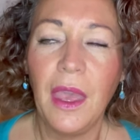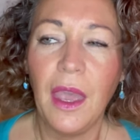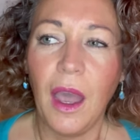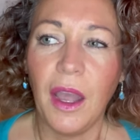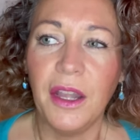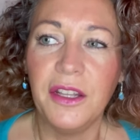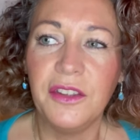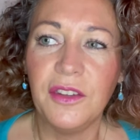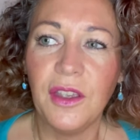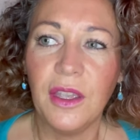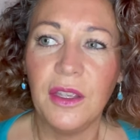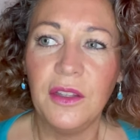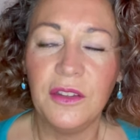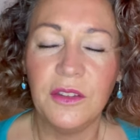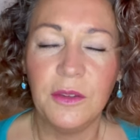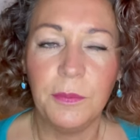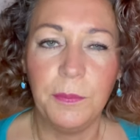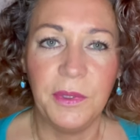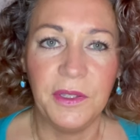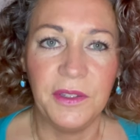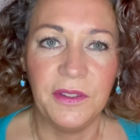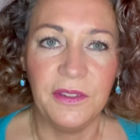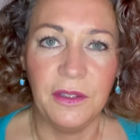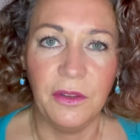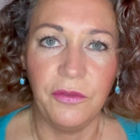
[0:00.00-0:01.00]
I don't
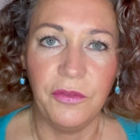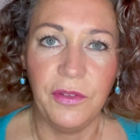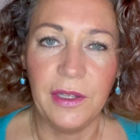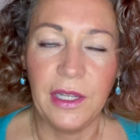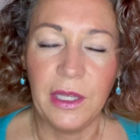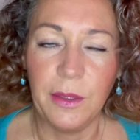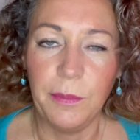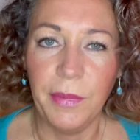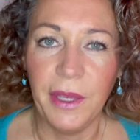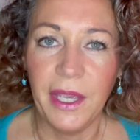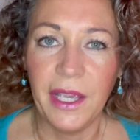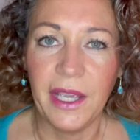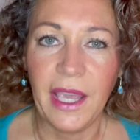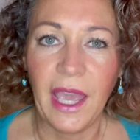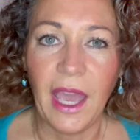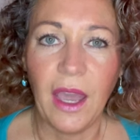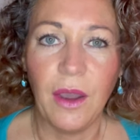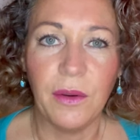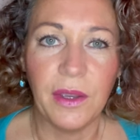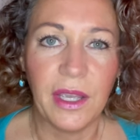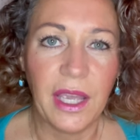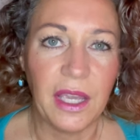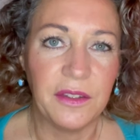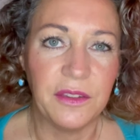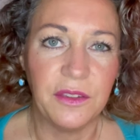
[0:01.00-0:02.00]
specifically pick
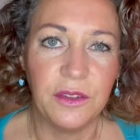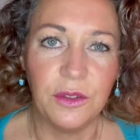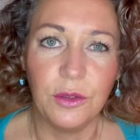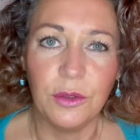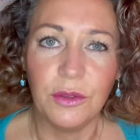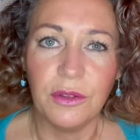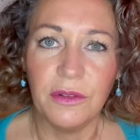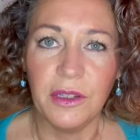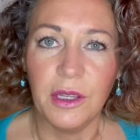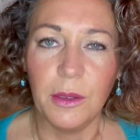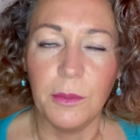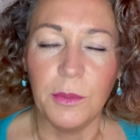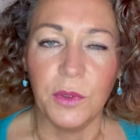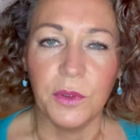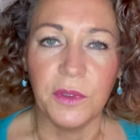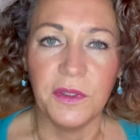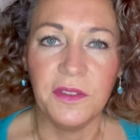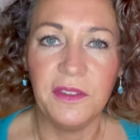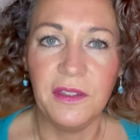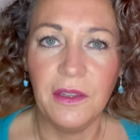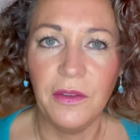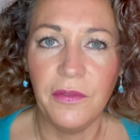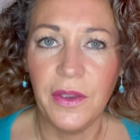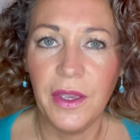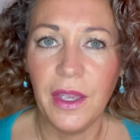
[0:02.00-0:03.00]
out castoreum or
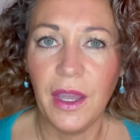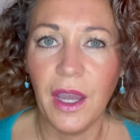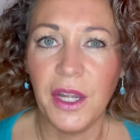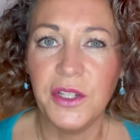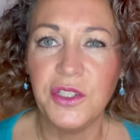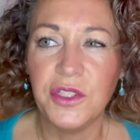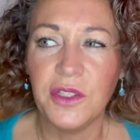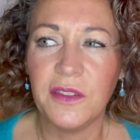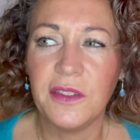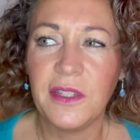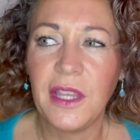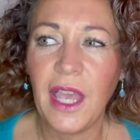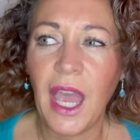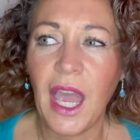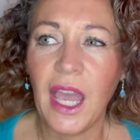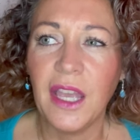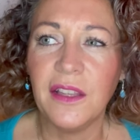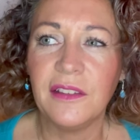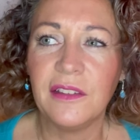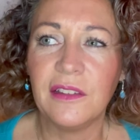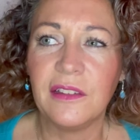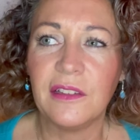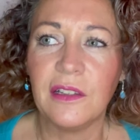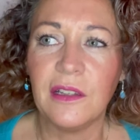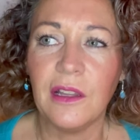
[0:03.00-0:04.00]
civet, I just get a
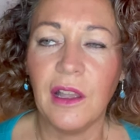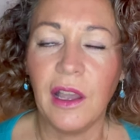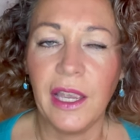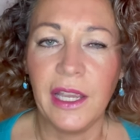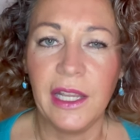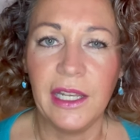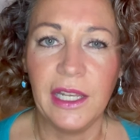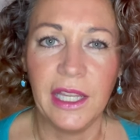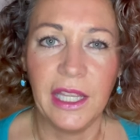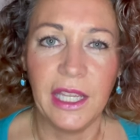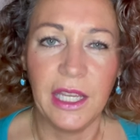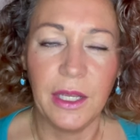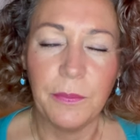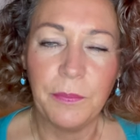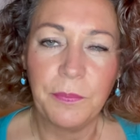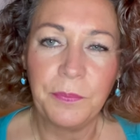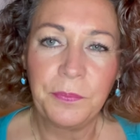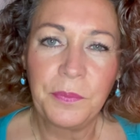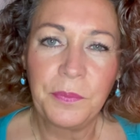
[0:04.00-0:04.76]
slightly